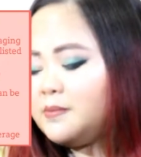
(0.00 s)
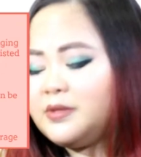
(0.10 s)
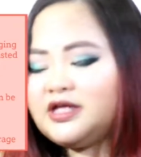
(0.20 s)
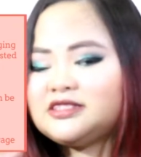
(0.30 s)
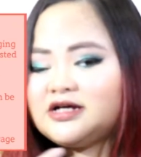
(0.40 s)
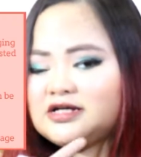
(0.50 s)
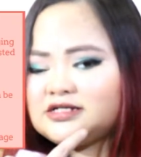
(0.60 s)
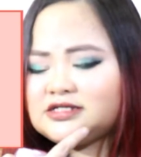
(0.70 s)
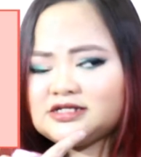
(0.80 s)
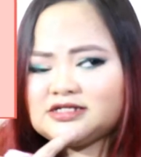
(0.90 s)
It
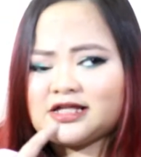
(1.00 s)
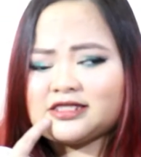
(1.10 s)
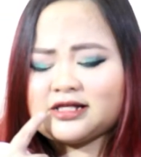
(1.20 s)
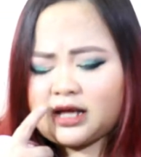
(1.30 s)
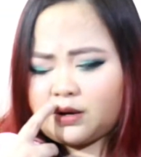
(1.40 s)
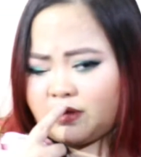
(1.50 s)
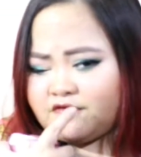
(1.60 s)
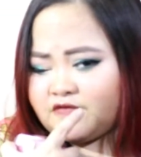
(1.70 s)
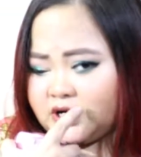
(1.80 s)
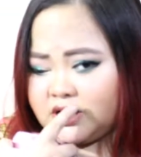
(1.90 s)
does settle,
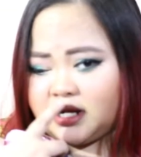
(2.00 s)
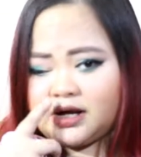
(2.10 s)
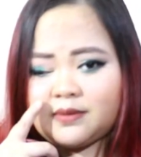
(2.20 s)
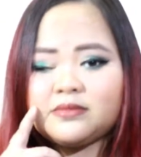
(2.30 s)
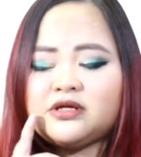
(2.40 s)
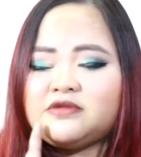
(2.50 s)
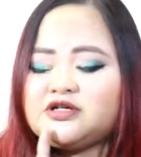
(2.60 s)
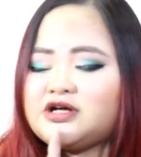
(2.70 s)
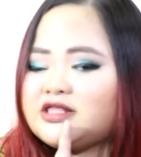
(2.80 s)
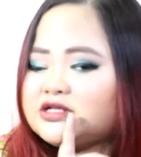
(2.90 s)
however, on my
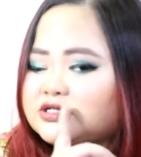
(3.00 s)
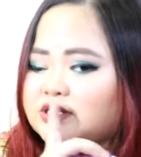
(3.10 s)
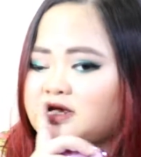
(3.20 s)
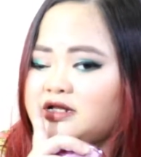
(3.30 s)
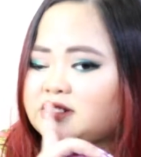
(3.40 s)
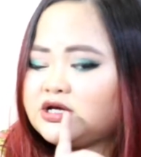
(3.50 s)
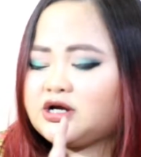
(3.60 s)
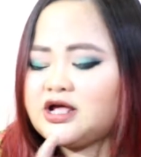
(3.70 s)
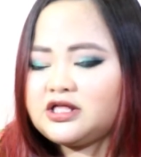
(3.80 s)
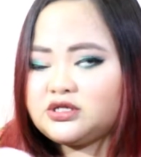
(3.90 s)
dryness right
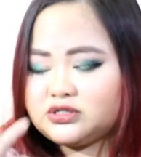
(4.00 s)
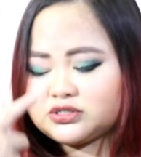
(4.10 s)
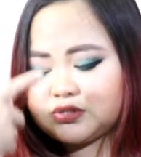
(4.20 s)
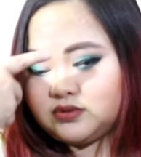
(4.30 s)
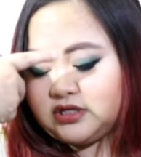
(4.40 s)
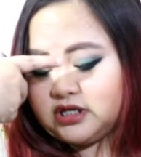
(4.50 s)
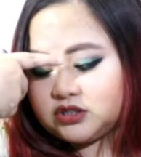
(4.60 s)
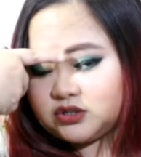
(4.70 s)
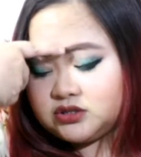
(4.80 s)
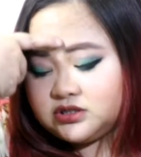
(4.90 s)
here and also
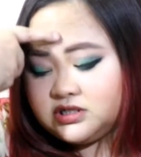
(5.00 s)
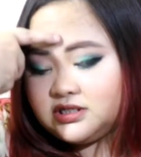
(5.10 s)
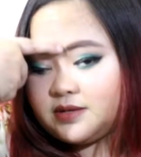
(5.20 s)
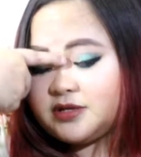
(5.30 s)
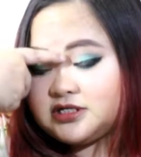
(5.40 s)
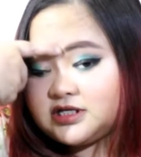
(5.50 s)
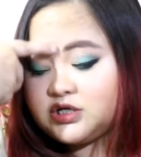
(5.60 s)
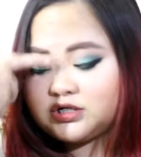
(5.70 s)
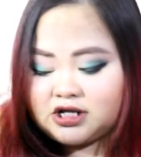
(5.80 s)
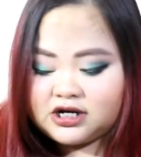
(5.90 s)
dito. Napansin
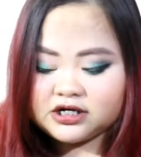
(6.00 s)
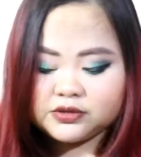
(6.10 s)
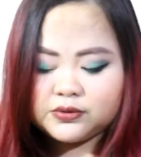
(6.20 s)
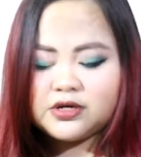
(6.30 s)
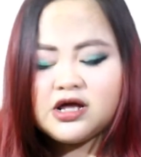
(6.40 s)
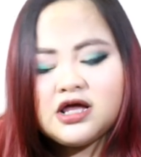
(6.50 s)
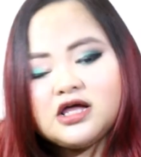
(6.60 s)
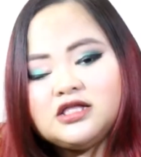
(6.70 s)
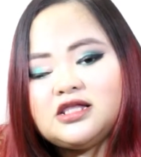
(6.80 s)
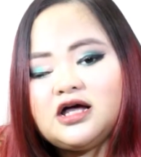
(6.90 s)
ko na lang nung
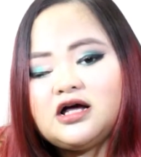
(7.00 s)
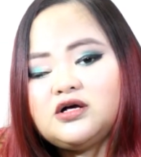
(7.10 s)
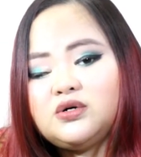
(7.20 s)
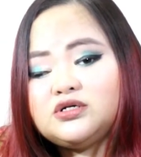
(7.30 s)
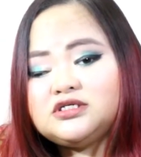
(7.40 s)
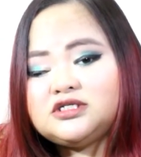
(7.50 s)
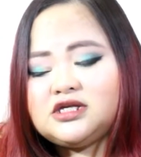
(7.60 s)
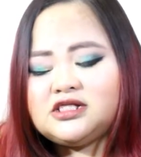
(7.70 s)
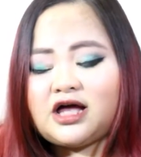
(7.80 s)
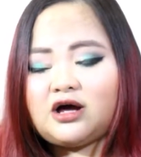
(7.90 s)
nagko-conceal na